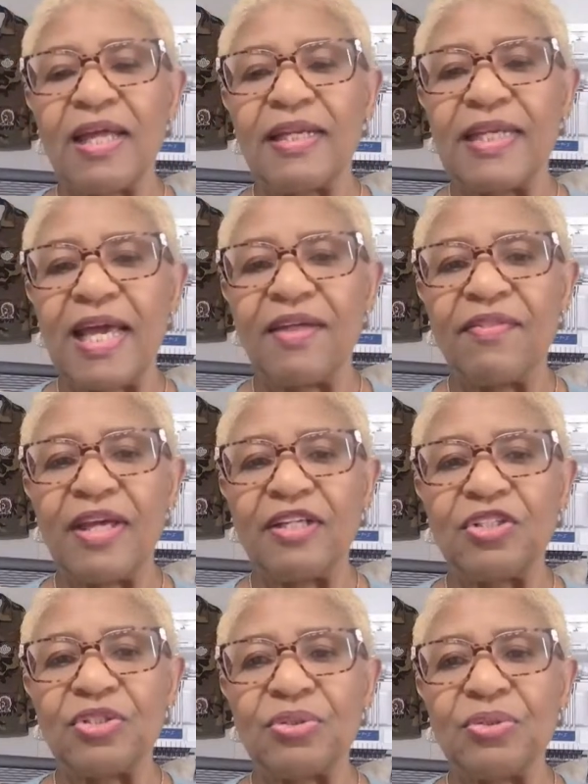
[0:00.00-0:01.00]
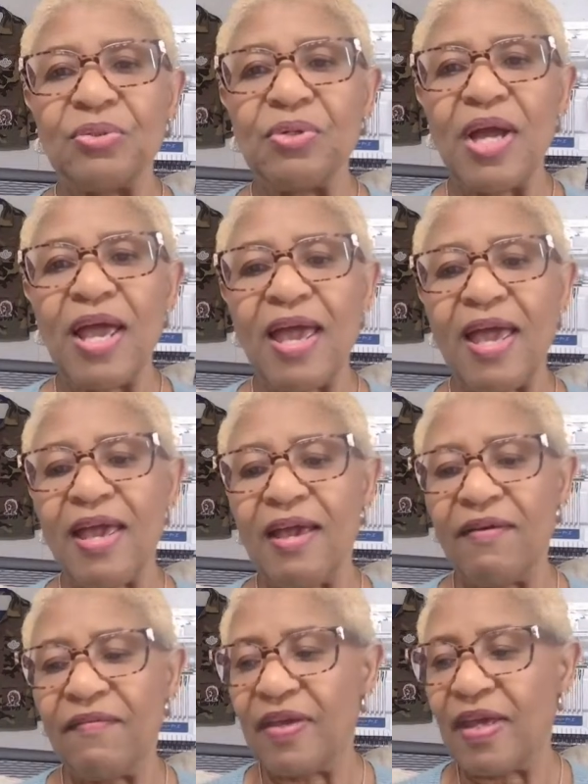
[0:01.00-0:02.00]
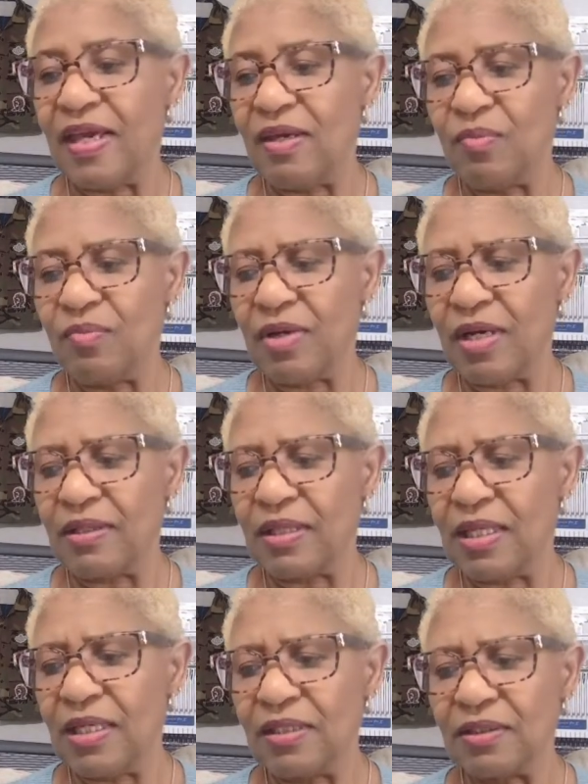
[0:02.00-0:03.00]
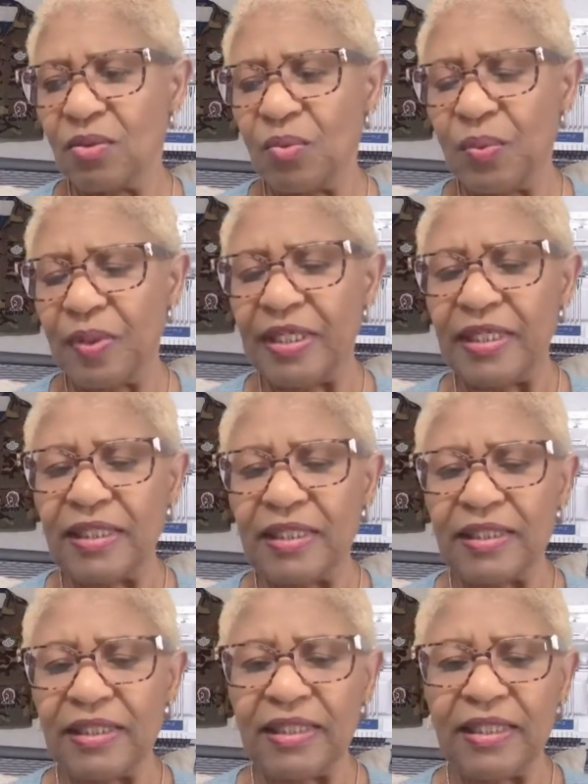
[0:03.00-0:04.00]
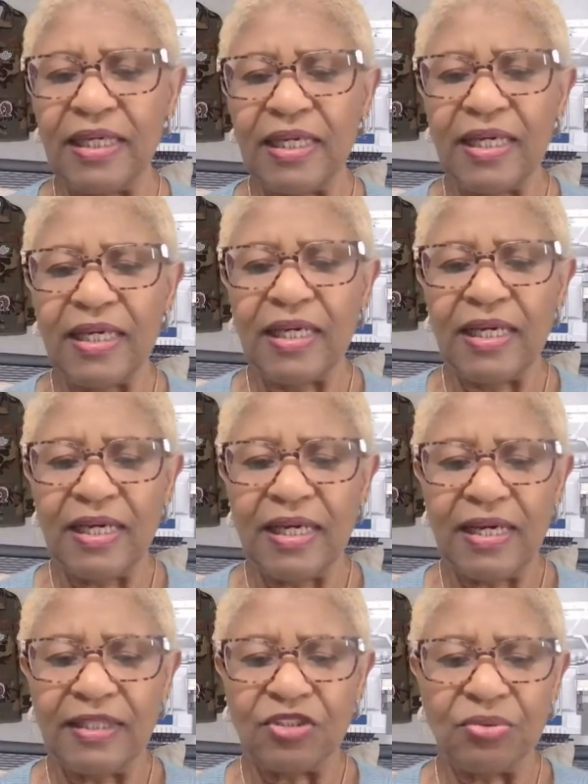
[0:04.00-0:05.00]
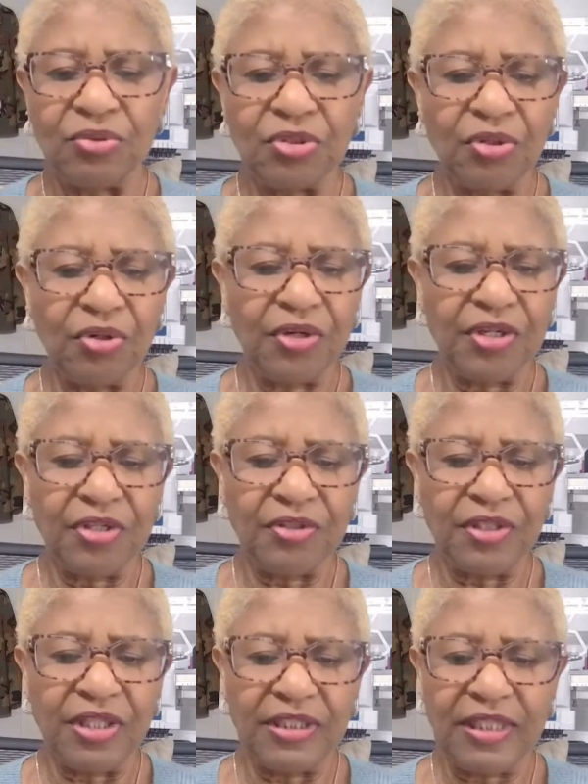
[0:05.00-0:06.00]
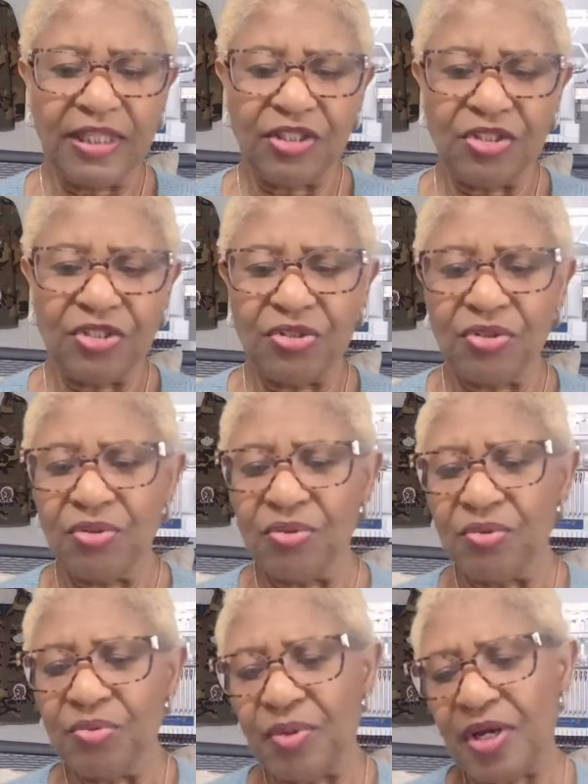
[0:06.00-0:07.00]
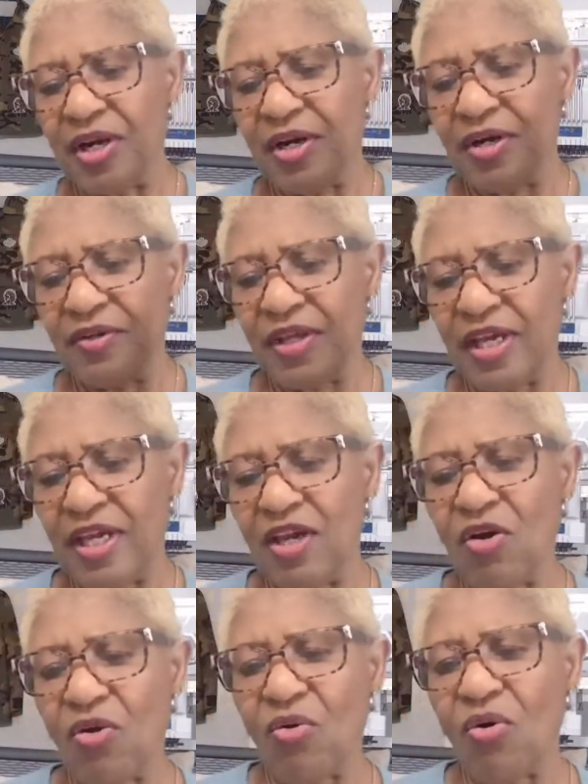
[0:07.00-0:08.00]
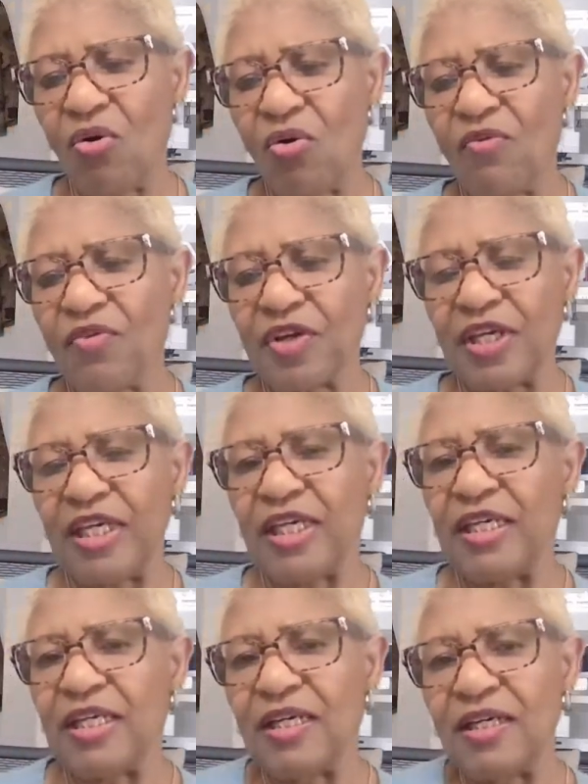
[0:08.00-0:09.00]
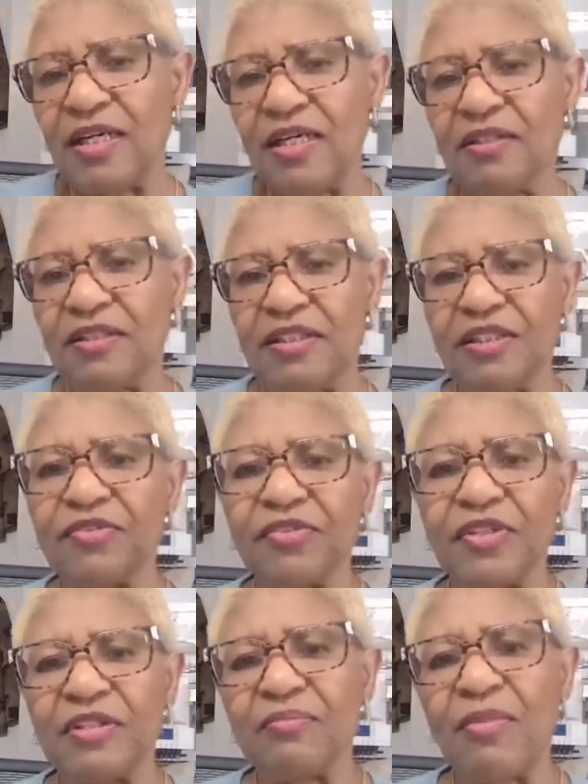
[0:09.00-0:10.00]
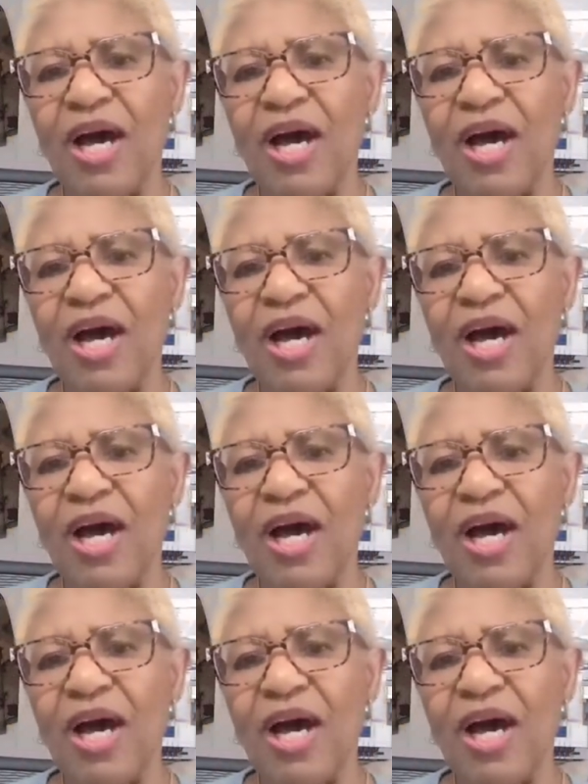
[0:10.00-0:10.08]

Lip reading: Now they do have I think it's a weekly tutorial that they do where they go over different